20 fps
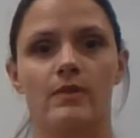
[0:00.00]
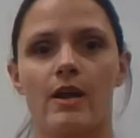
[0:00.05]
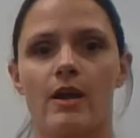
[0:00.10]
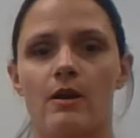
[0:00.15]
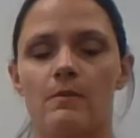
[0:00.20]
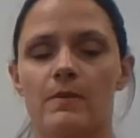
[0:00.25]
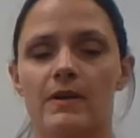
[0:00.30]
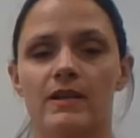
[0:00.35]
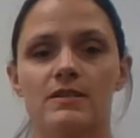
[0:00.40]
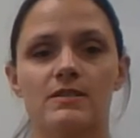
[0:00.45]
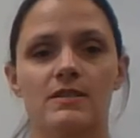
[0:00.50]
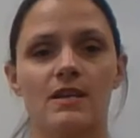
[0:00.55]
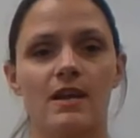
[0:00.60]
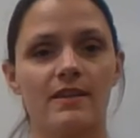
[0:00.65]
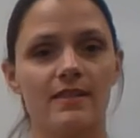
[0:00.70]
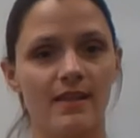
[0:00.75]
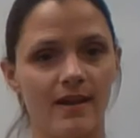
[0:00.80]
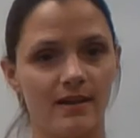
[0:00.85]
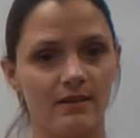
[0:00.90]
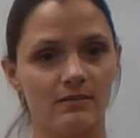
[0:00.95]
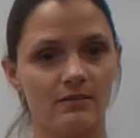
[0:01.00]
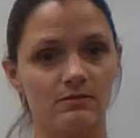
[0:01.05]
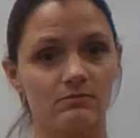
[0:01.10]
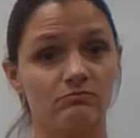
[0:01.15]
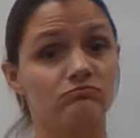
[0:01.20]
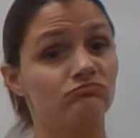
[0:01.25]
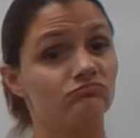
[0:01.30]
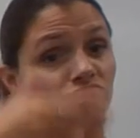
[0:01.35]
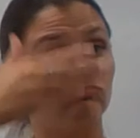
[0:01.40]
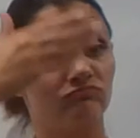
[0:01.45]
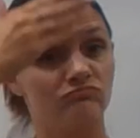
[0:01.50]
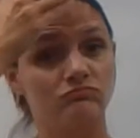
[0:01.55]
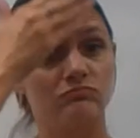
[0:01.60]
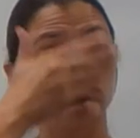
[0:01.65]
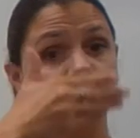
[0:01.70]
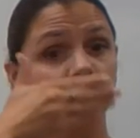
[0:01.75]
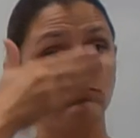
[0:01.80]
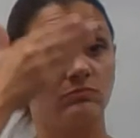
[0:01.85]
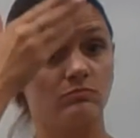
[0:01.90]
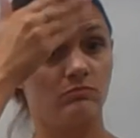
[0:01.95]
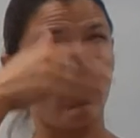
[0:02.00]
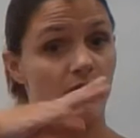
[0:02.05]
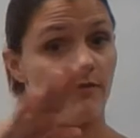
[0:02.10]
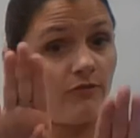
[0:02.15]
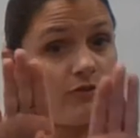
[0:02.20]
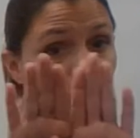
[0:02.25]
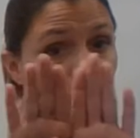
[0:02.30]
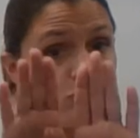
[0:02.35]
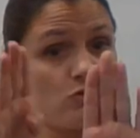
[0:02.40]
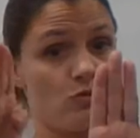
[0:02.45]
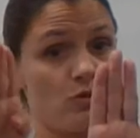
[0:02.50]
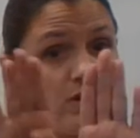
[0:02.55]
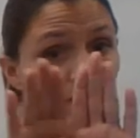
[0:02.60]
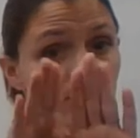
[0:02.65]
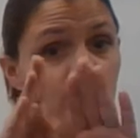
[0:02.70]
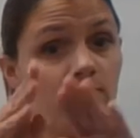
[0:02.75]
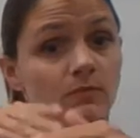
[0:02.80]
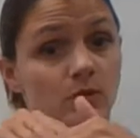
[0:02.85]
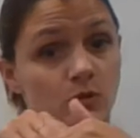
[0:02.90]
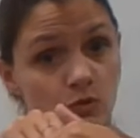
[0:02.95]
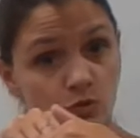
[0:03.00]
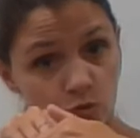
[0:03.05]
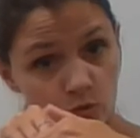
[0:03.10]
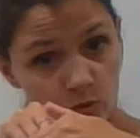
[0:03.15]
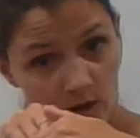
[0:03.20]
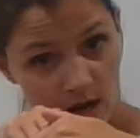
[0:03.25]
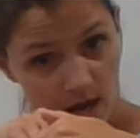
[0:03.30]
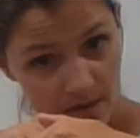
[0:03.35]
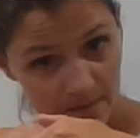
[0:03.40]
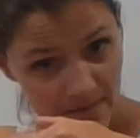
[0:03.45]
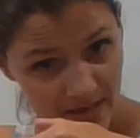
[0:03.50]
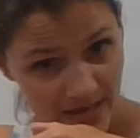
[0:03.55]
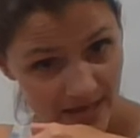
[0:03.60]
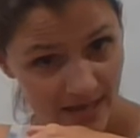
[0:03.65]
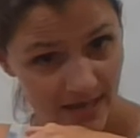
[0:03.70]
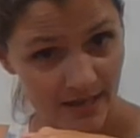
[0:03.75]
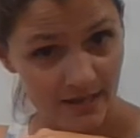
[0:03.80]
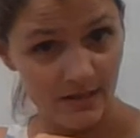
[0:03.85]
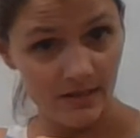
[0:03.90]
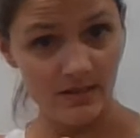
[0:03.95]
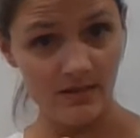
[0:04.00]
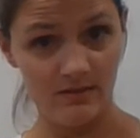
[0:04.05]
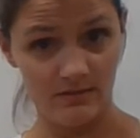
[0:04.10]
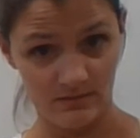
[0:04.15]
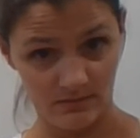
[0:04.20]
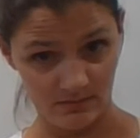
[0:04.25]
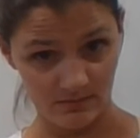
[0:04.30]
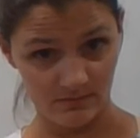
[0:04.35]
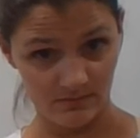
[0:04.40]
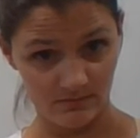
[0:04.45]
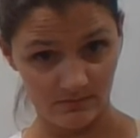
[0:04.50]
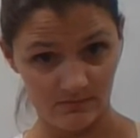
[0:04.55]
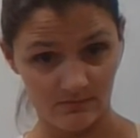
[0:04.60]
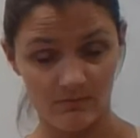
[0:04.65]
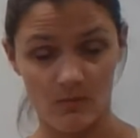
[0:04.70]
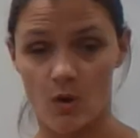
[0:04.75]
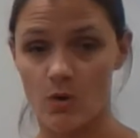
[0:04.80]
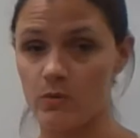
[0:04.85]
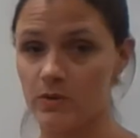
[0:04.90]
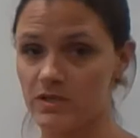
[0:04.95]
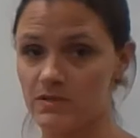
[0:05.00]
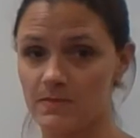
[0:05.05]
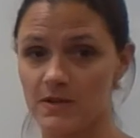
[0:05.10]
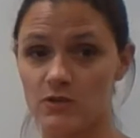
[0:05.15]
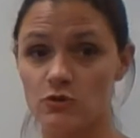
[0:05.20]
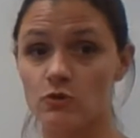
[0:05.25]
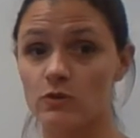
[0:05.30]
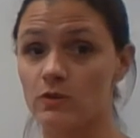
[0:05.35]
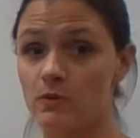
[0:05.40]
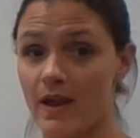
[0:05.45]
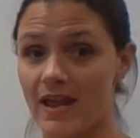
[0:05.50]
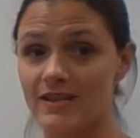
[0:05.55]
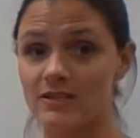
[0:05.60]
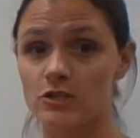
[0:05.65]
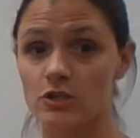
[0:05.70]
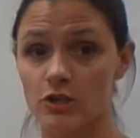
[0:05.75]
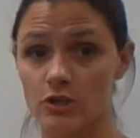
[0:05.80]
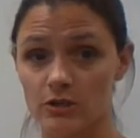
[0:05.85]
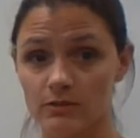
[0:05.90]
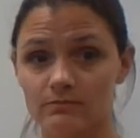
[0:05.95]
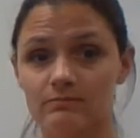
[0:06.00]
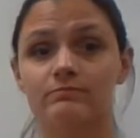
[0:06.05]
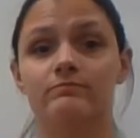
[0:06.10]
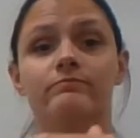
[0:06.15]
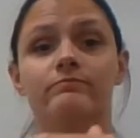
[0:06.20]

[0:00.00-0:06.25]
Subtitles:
how am I going to sign that? My front door, to come in, always make sure you enter.